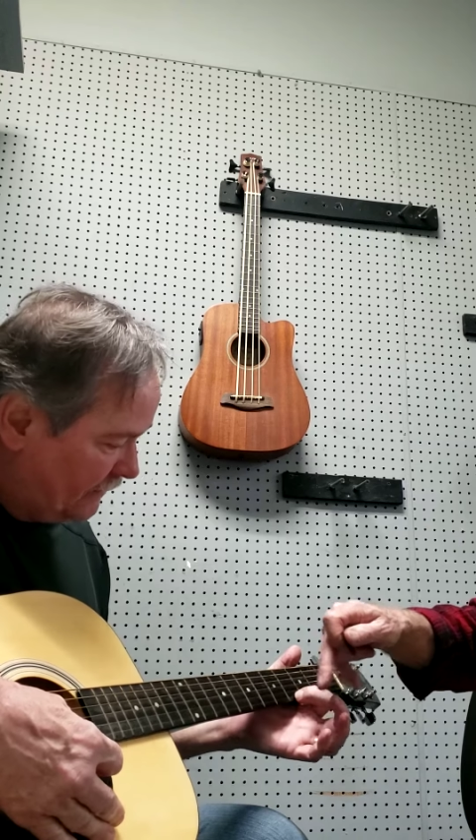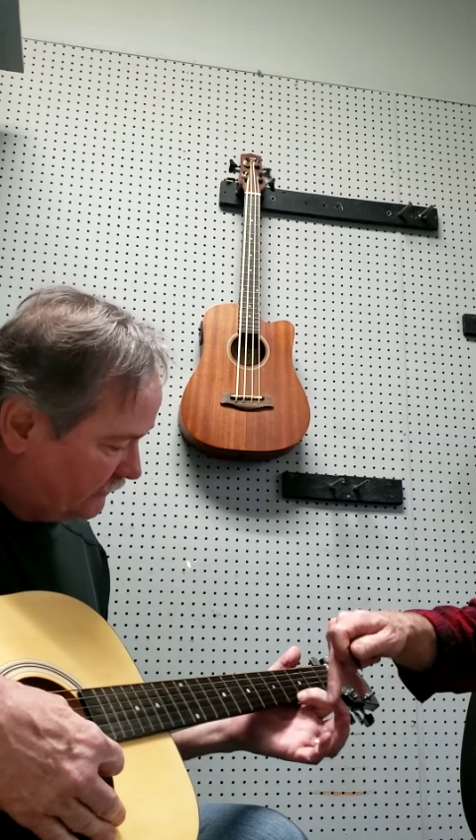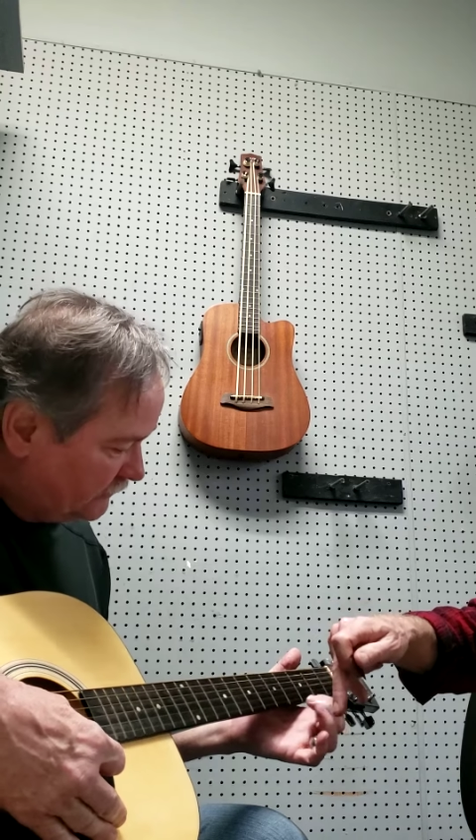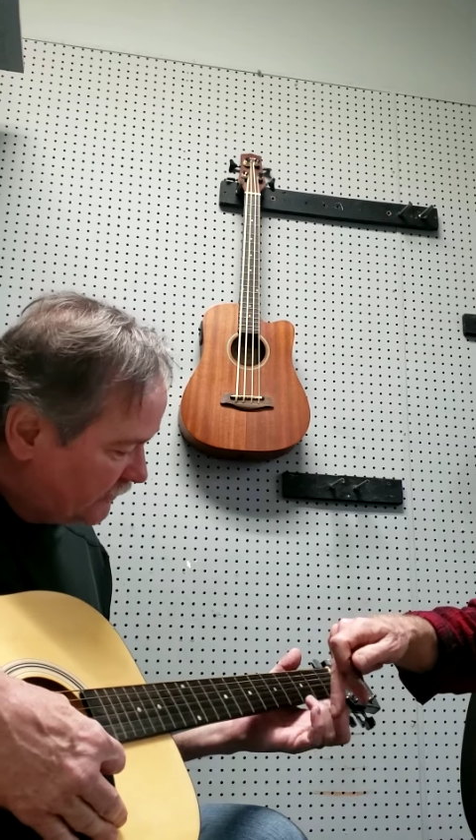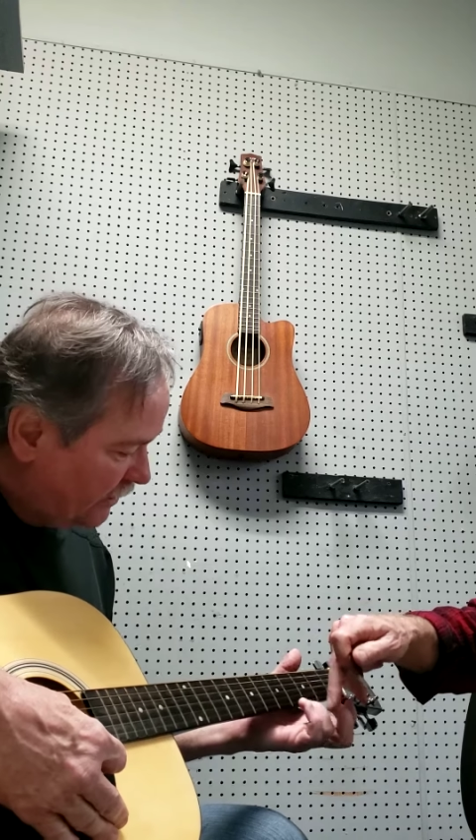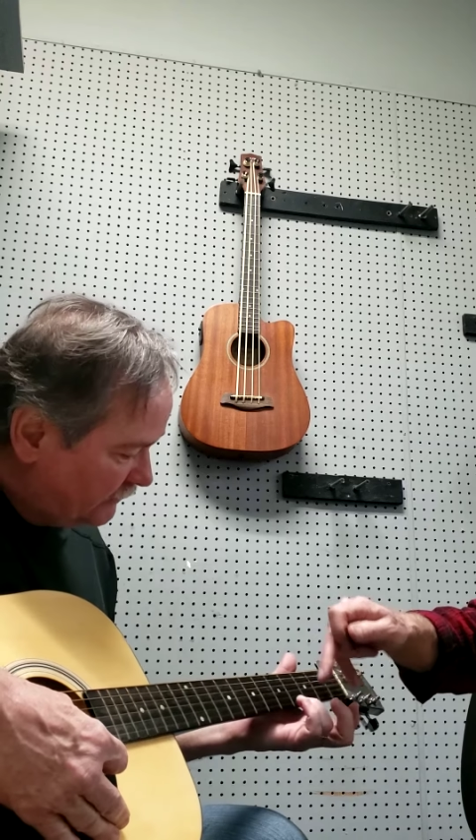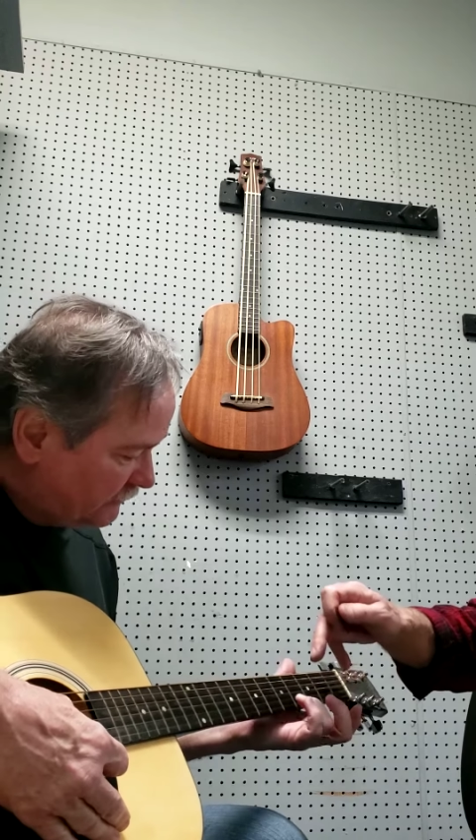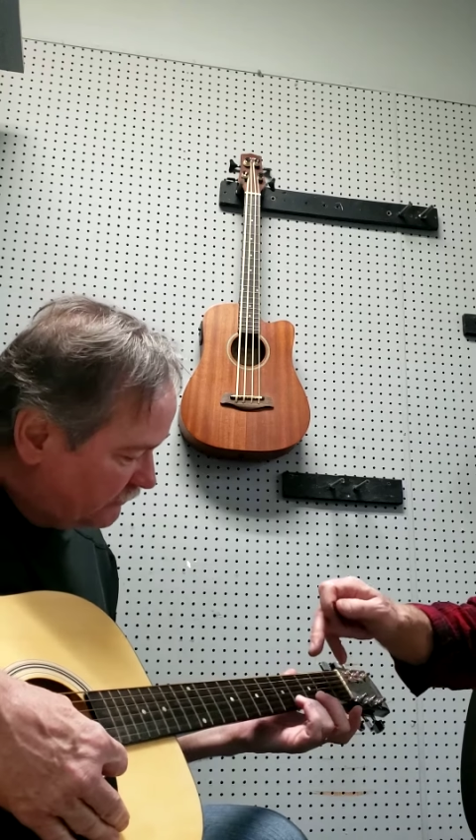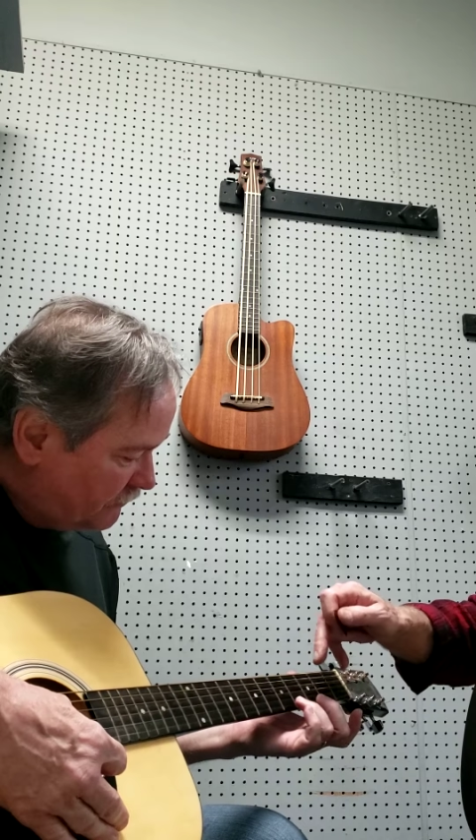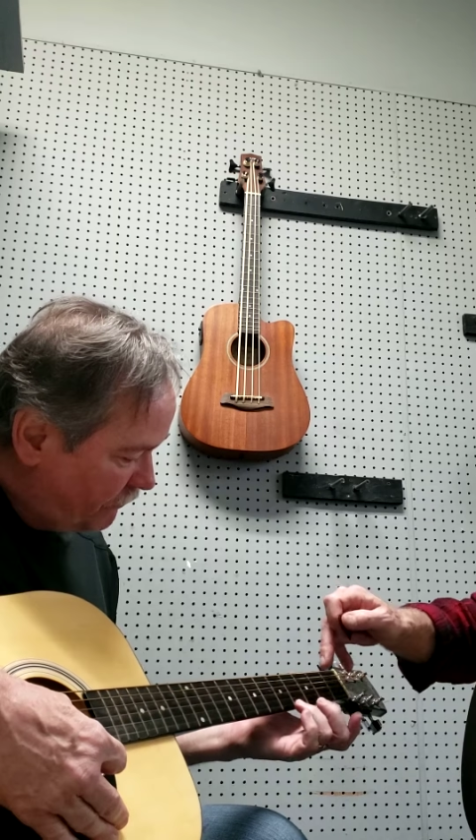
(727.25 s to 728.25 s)
this finger
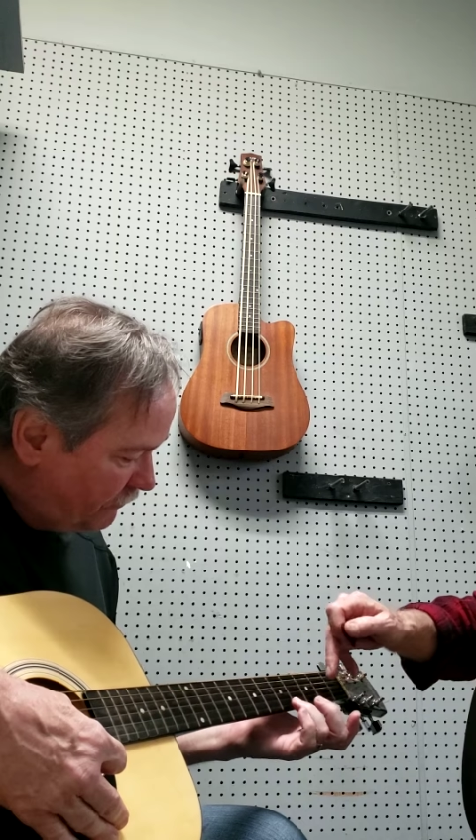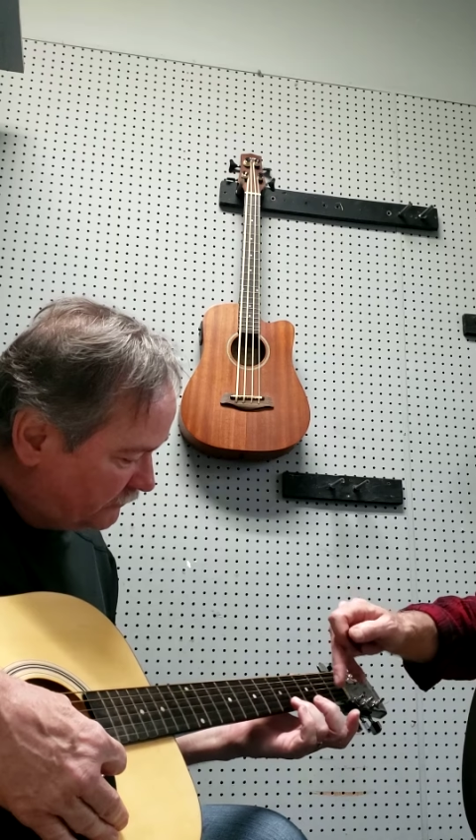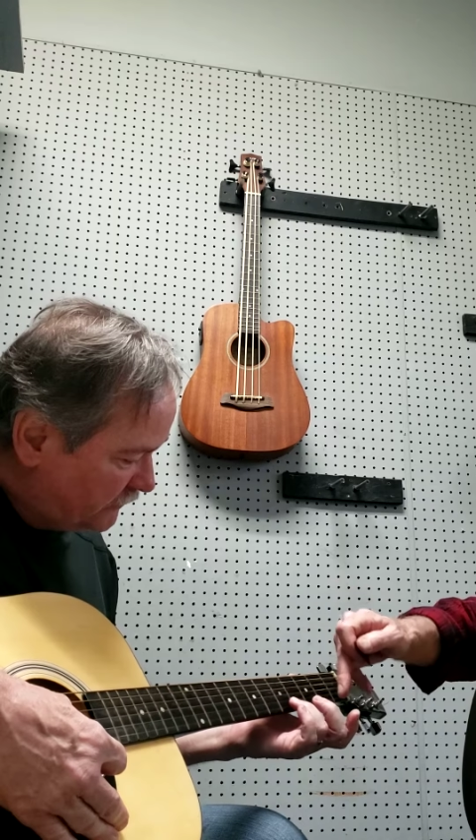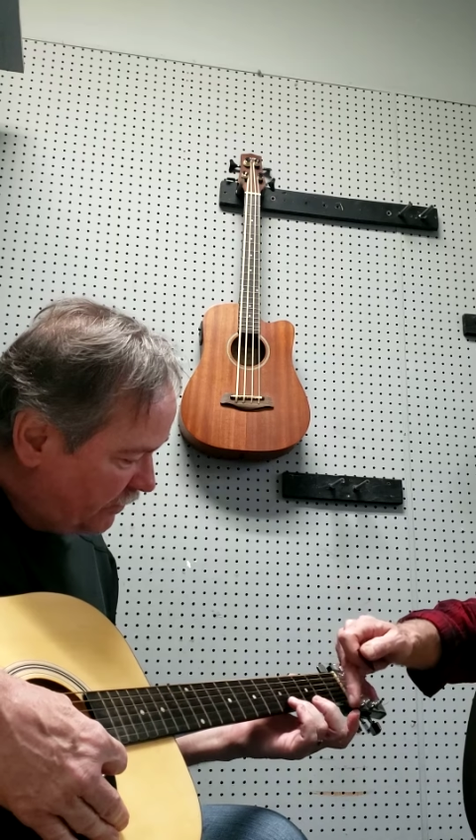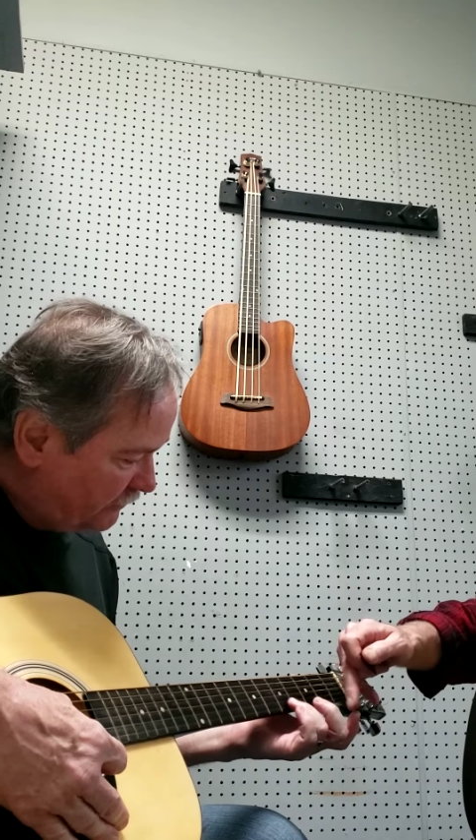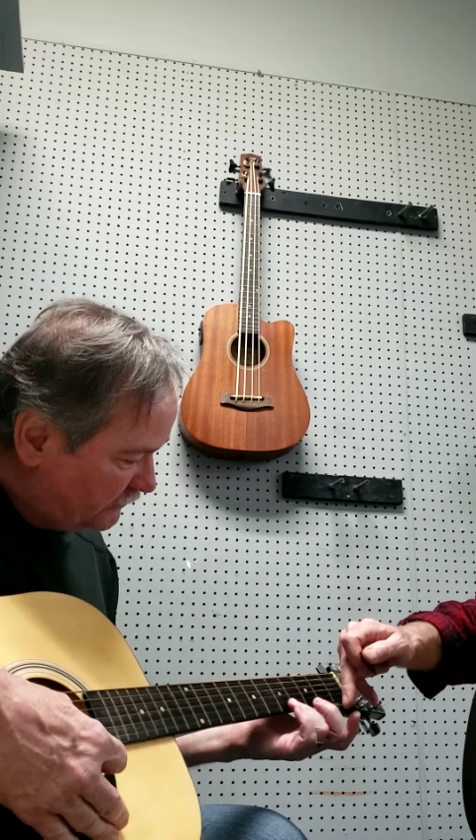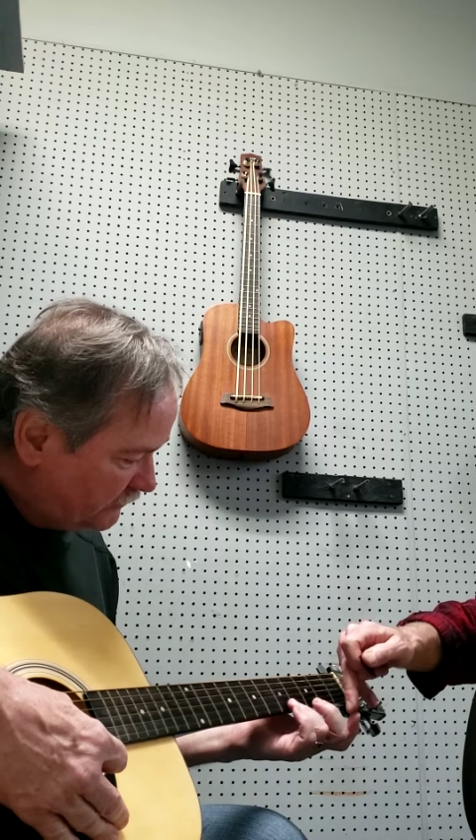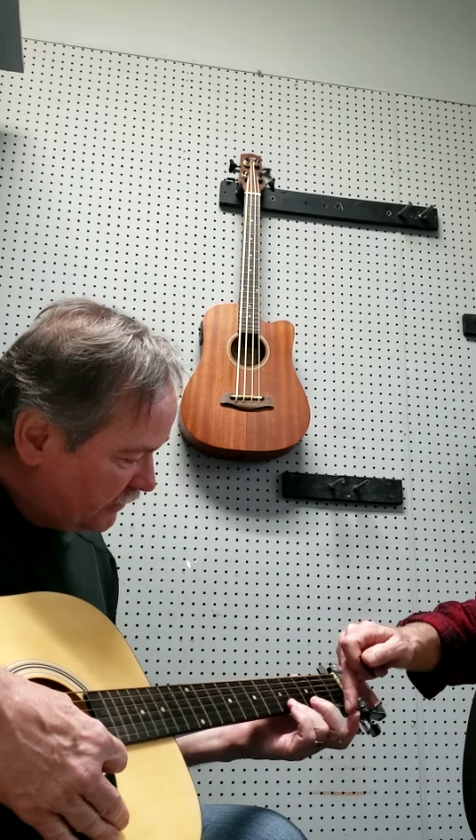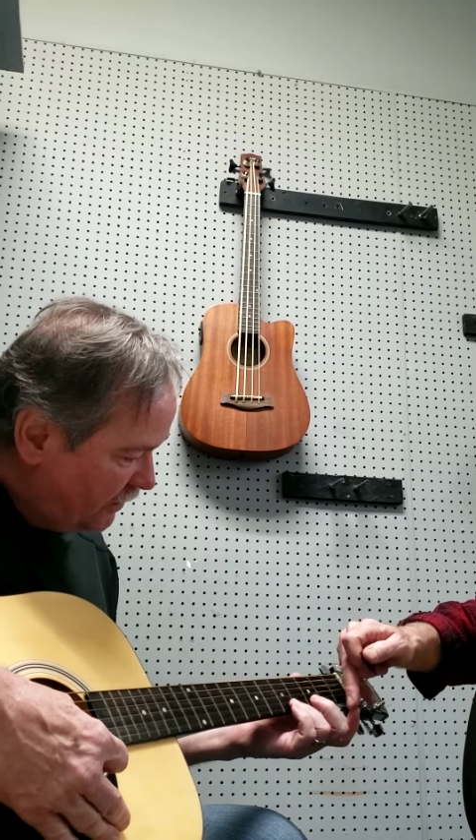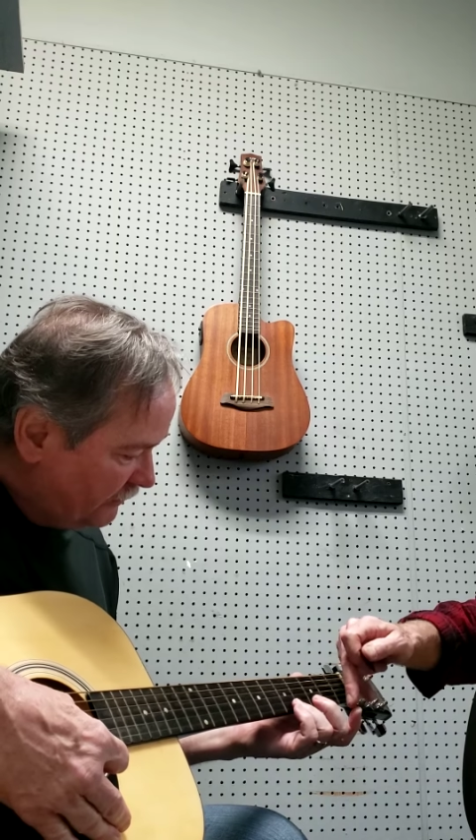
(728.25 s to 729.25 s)
because you're going to need this
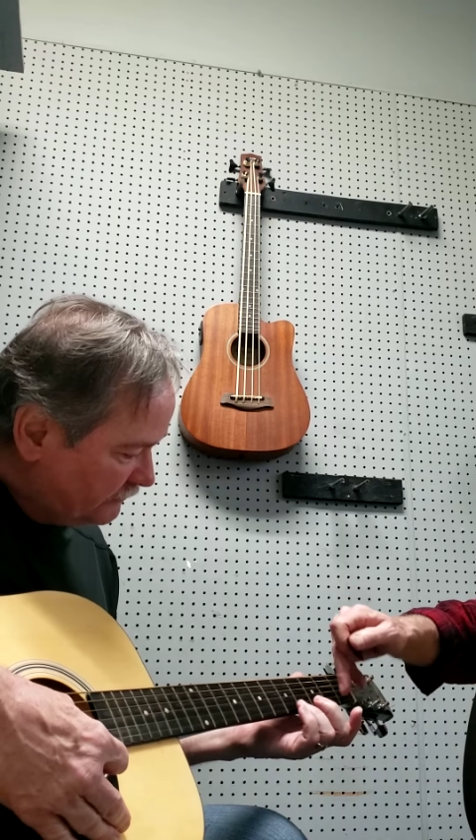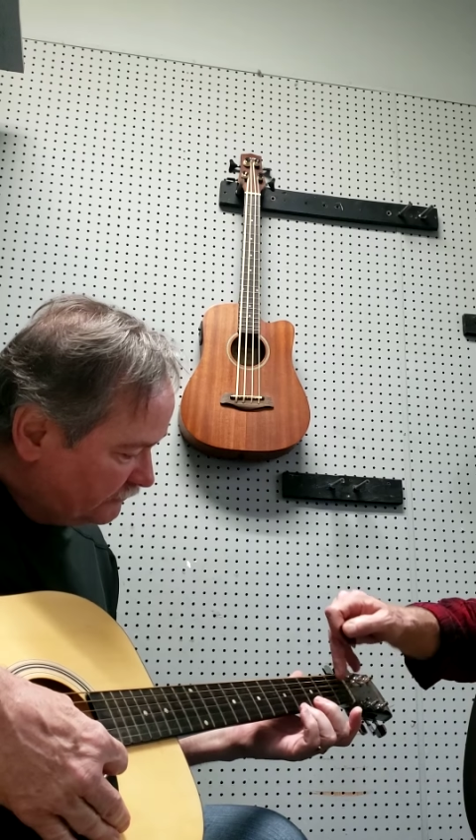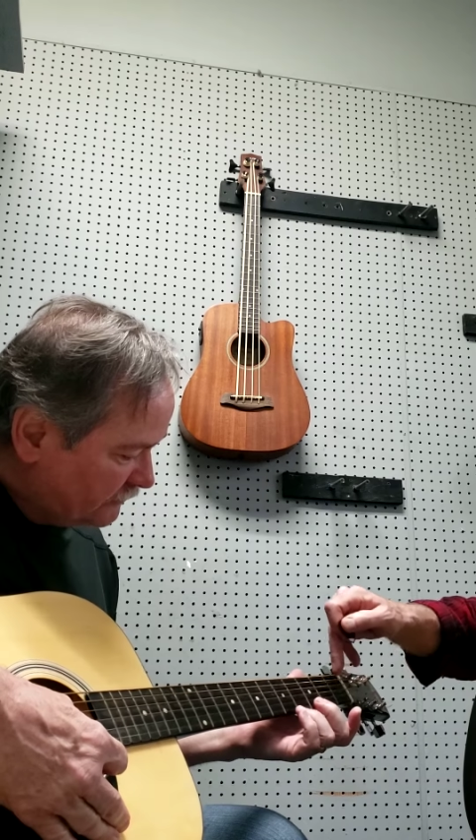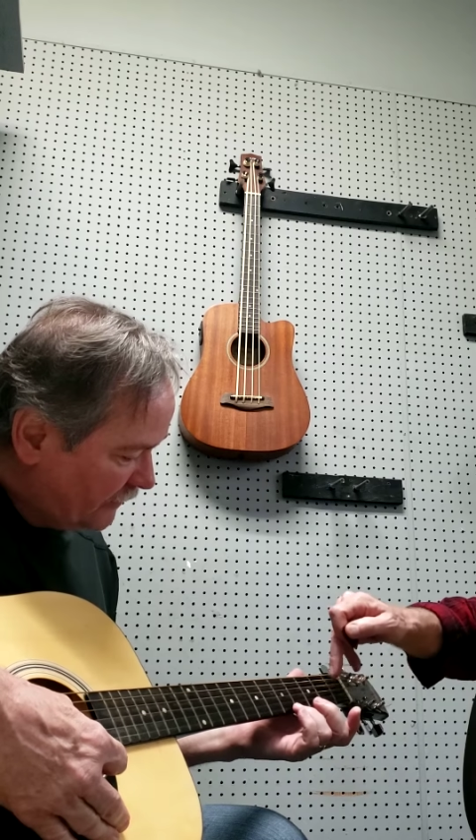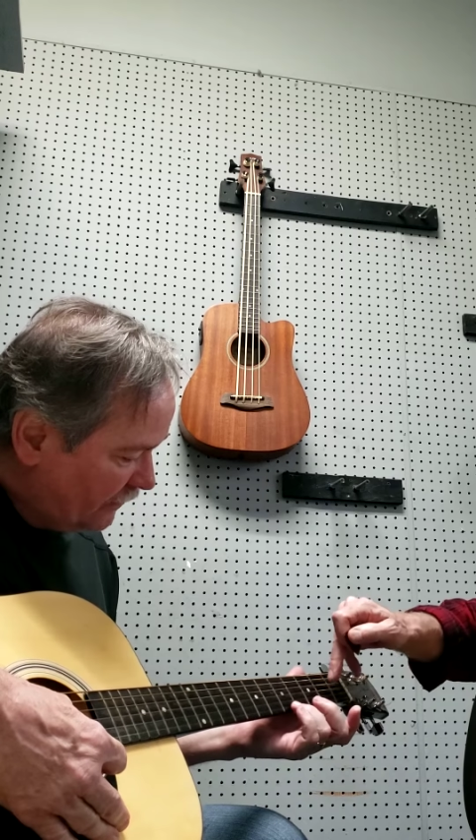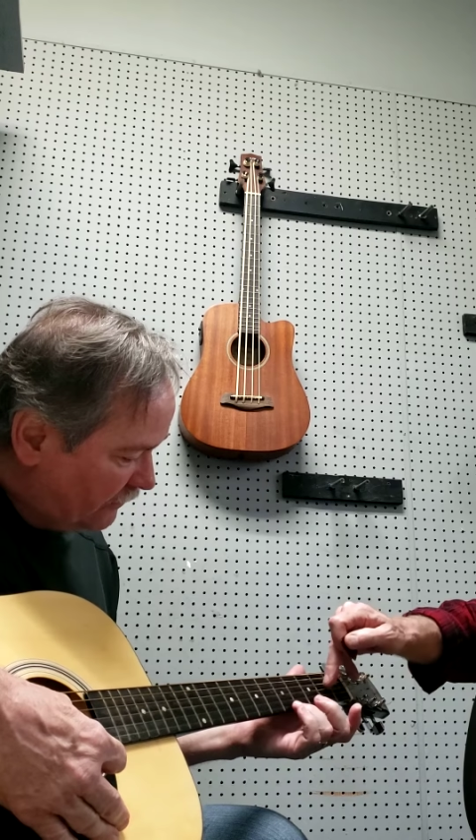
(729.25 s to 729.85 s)
finger in a minute for the